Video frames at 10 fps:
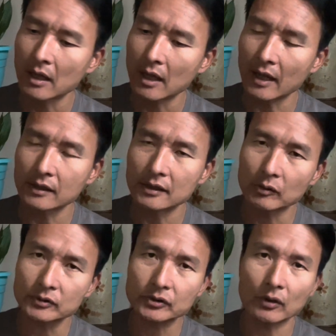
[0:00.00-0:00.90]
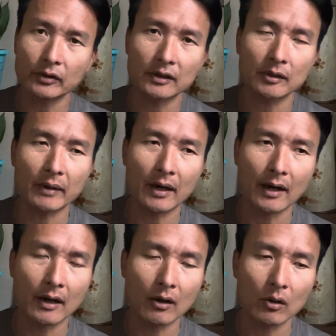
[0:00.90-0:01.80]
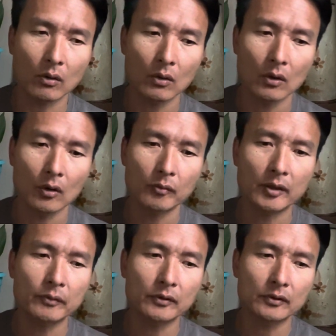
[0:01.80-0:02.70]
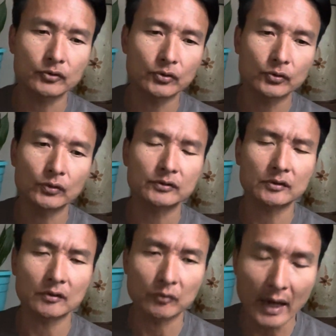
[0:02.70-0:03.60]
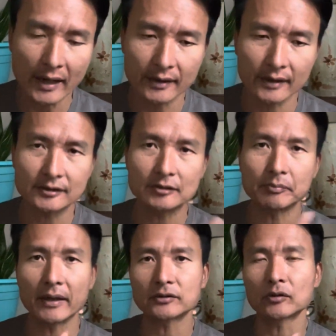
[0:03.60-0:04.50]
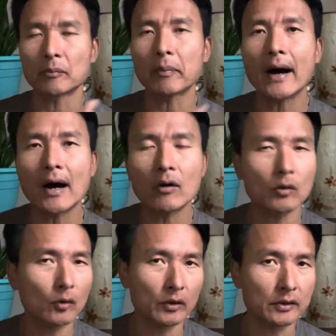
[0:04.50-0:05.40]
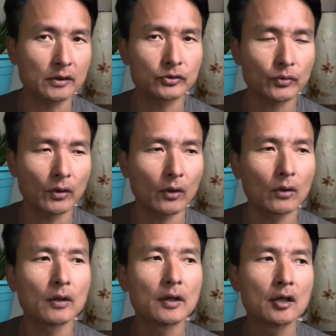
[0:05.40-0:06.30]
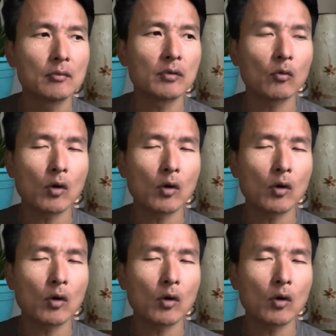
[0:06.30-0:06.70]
And he was talking about how people choose rackets based on the power or control, but